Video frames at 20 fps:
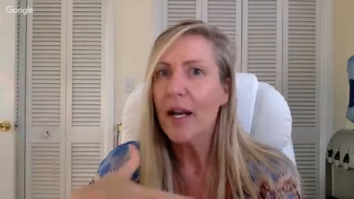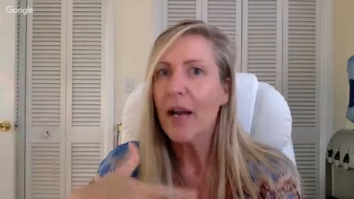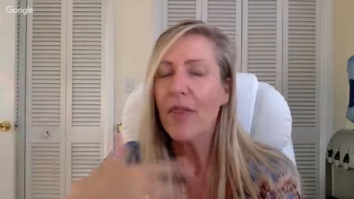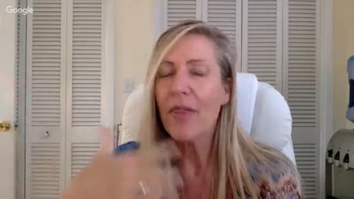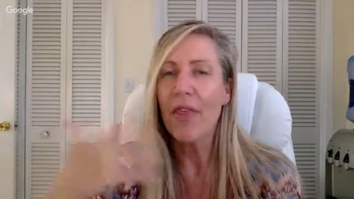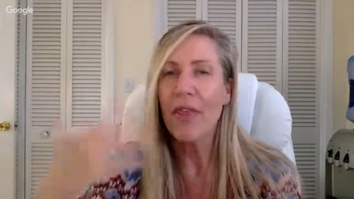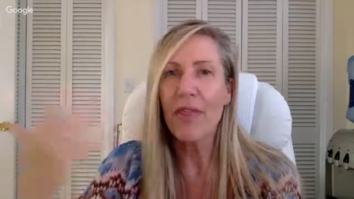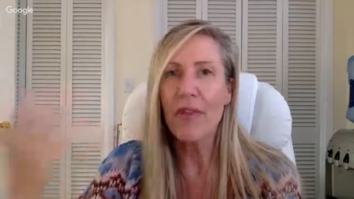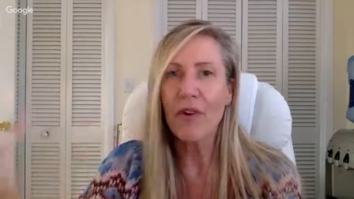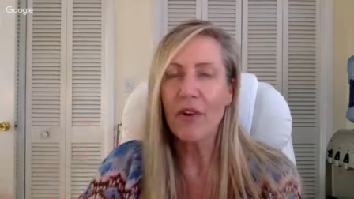
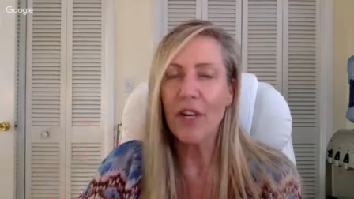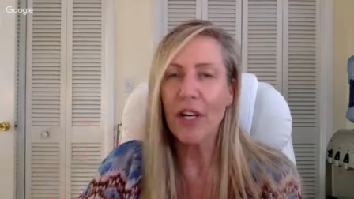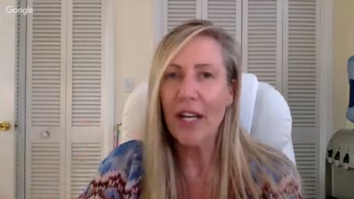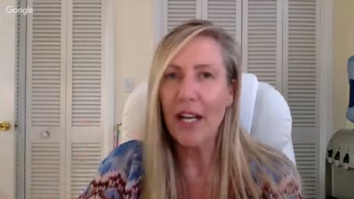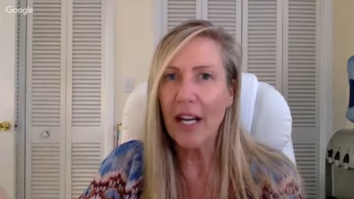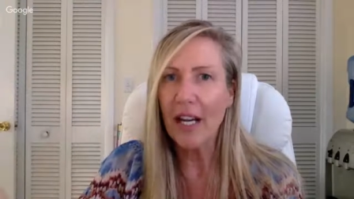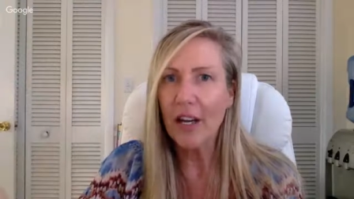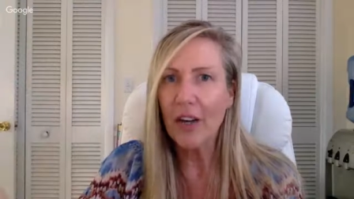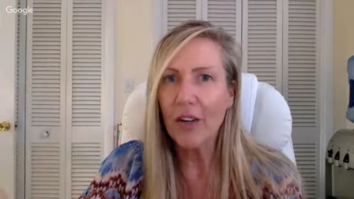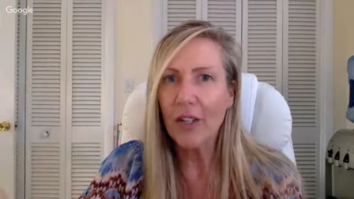and then they're going
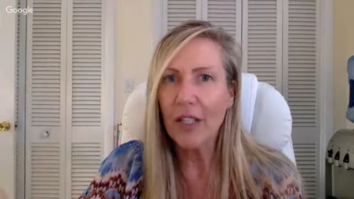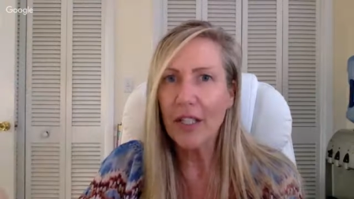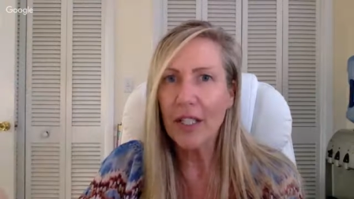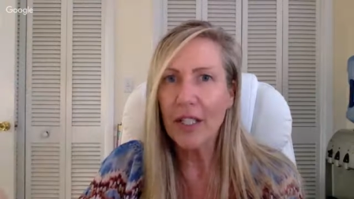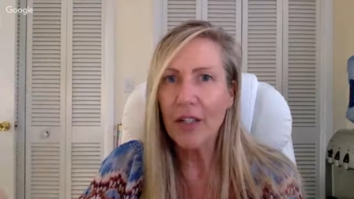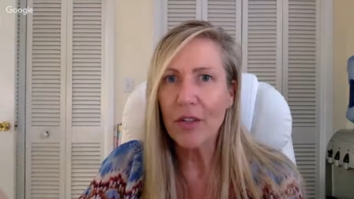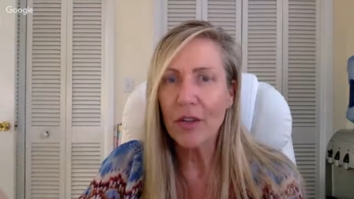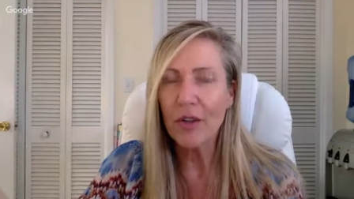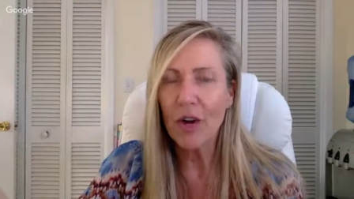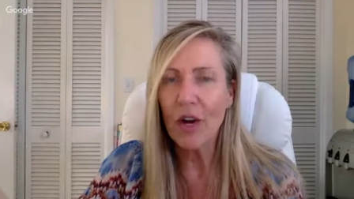to air it
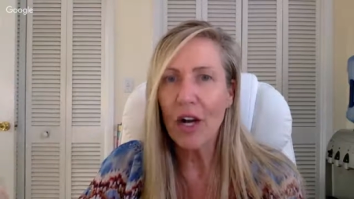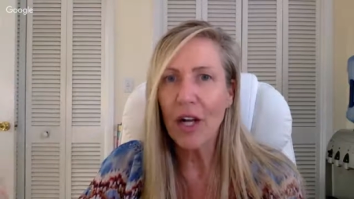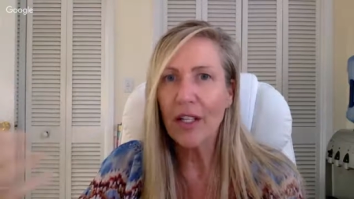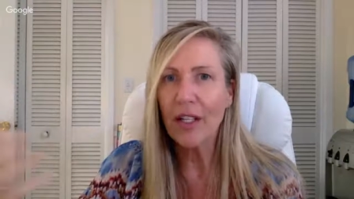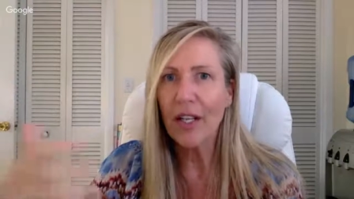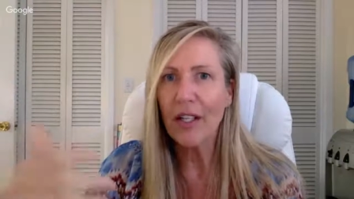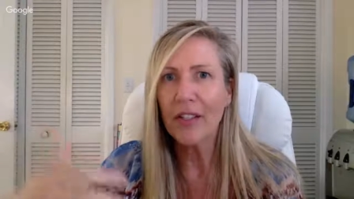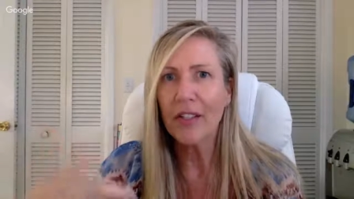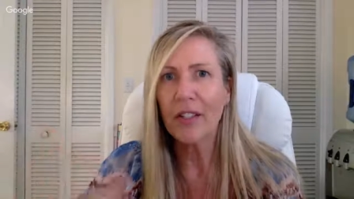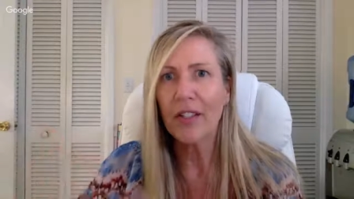later on,
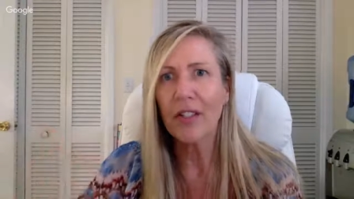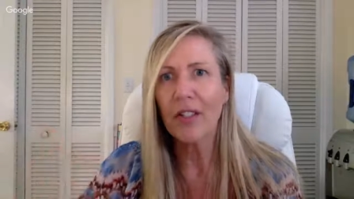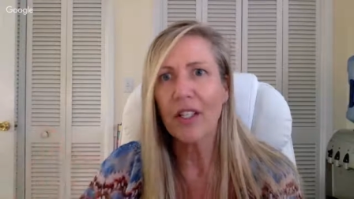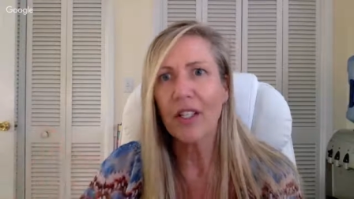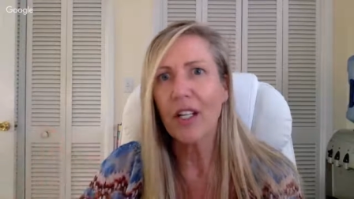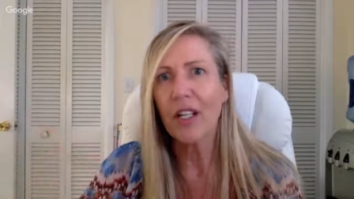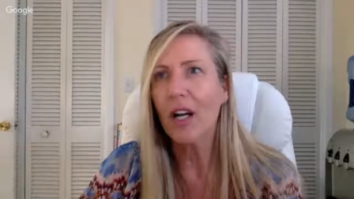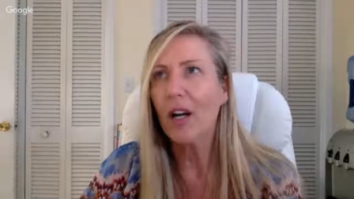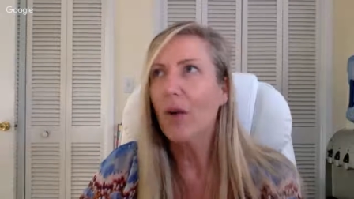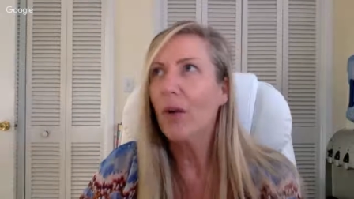and you're
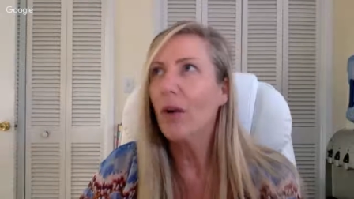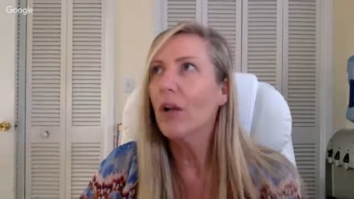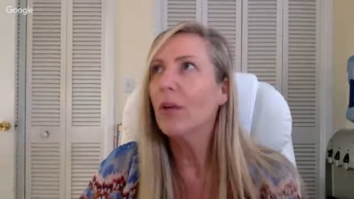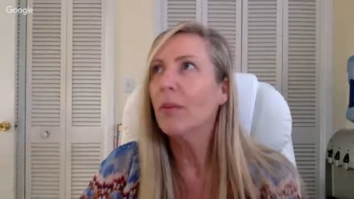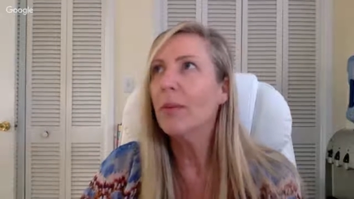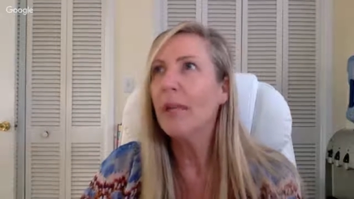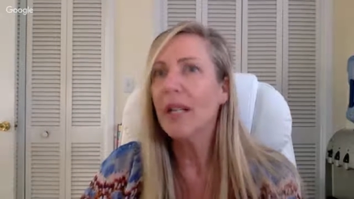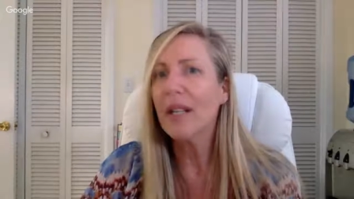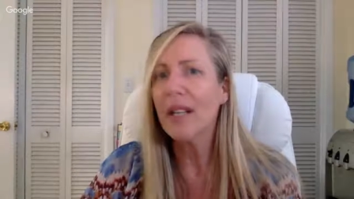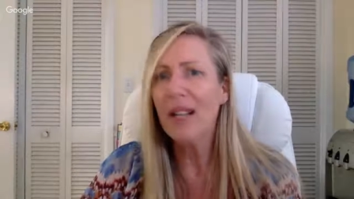going to go, oh
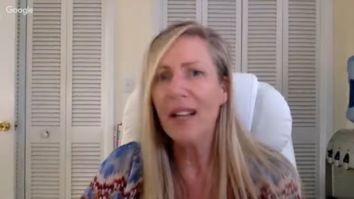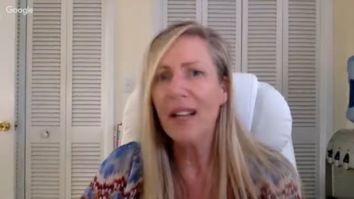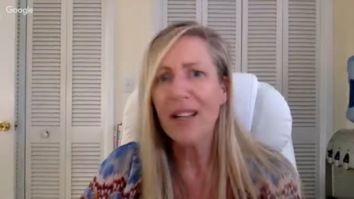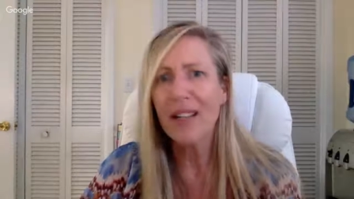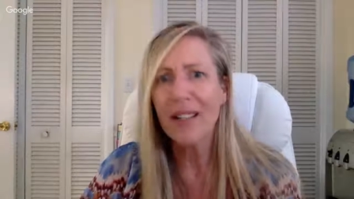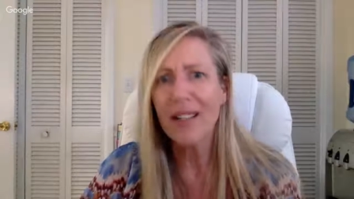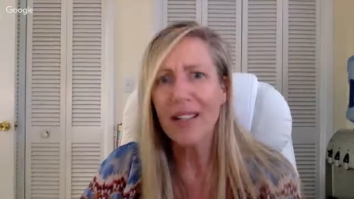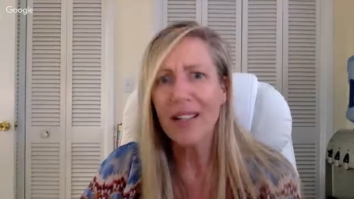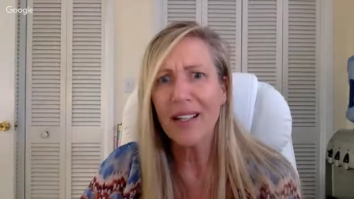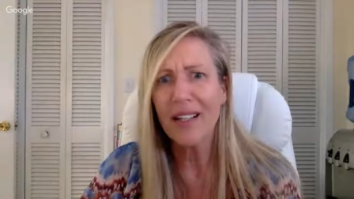my God,
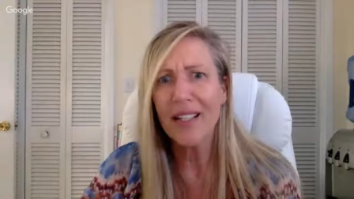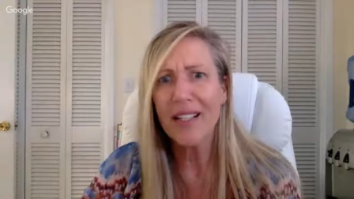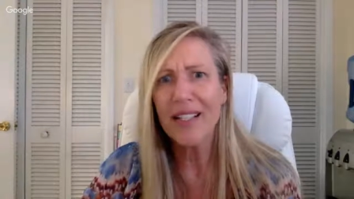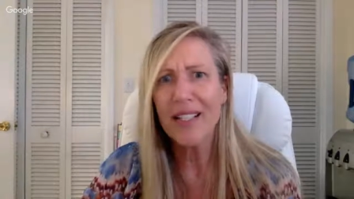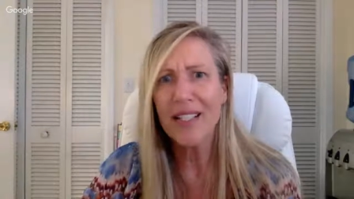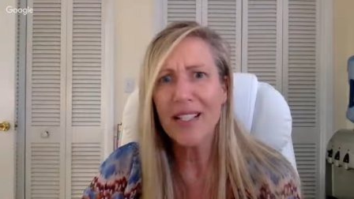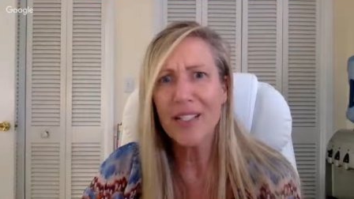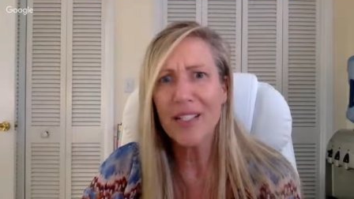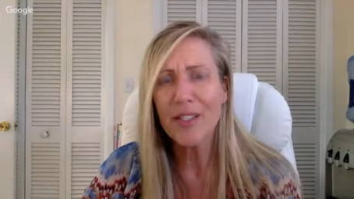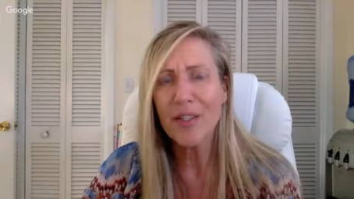like I
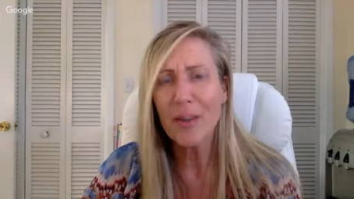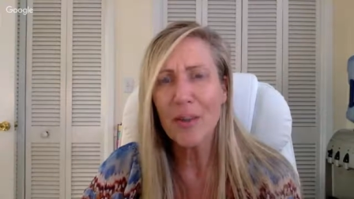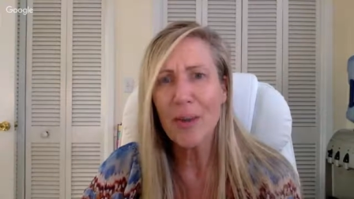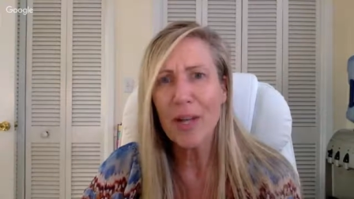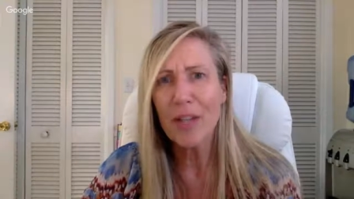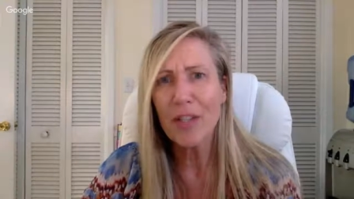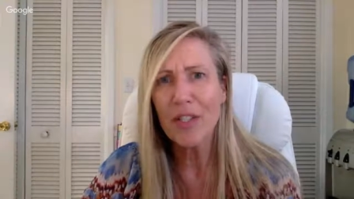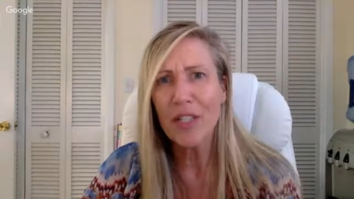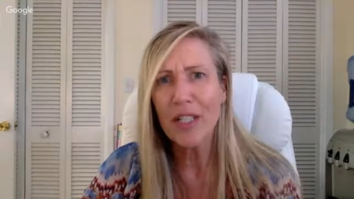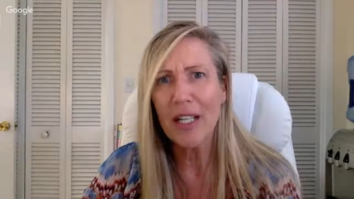said so
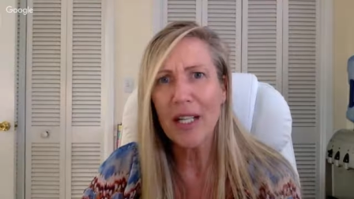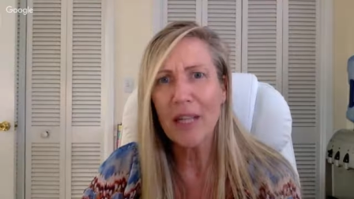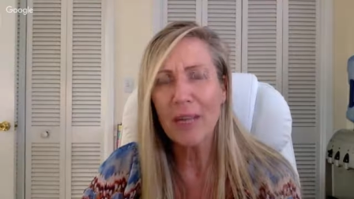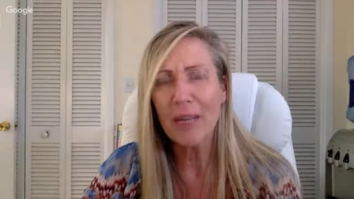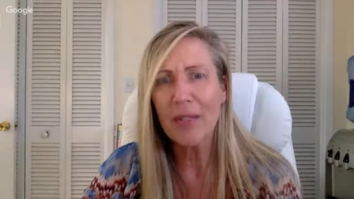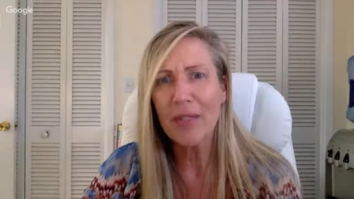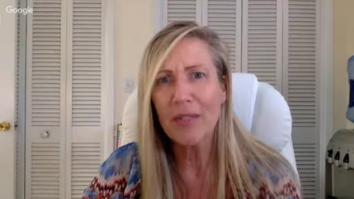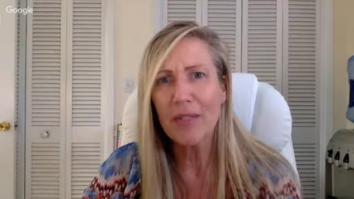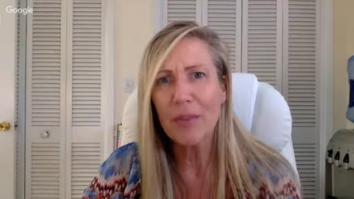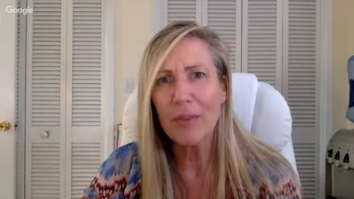much. I can't
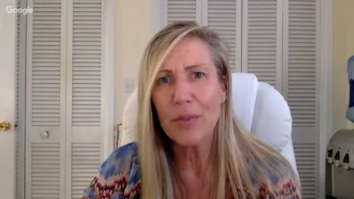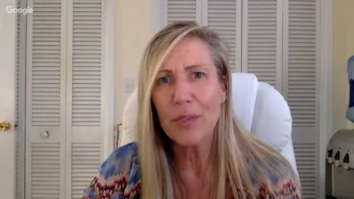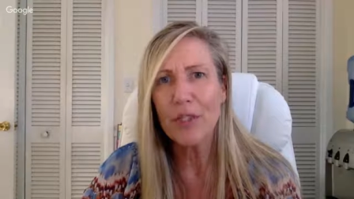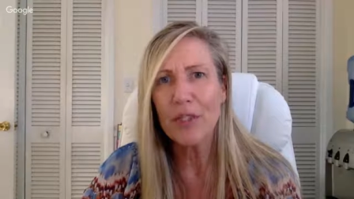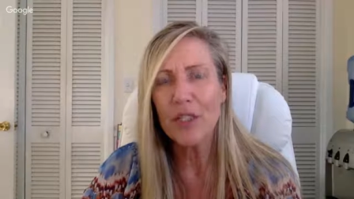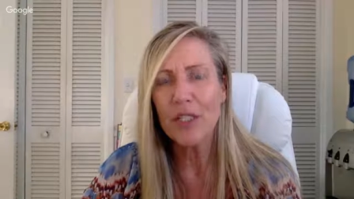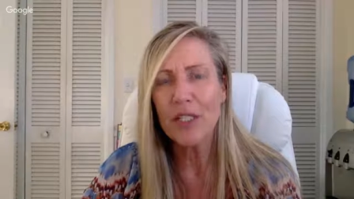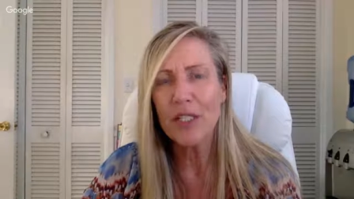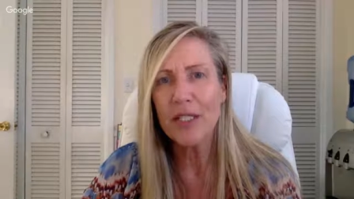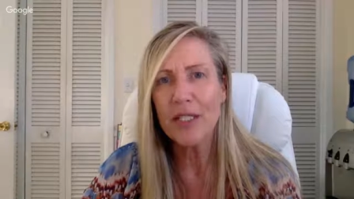believe it was
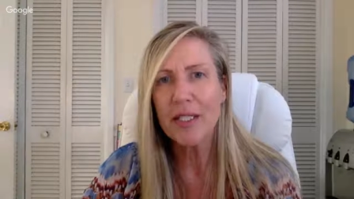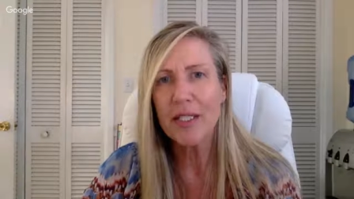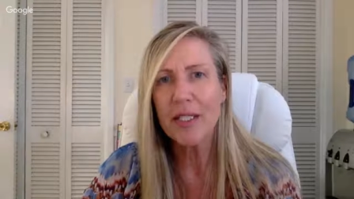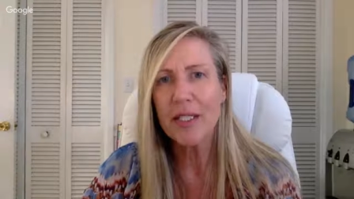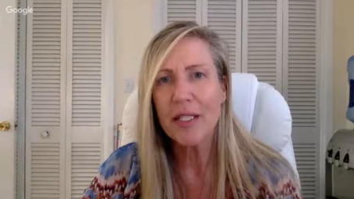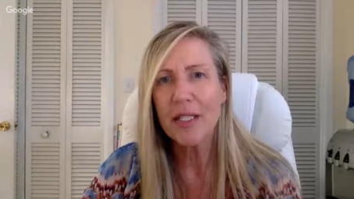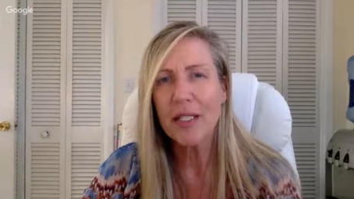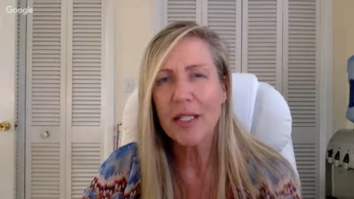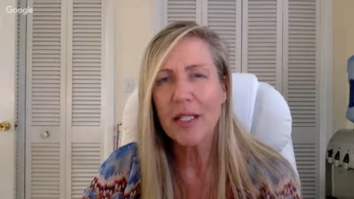just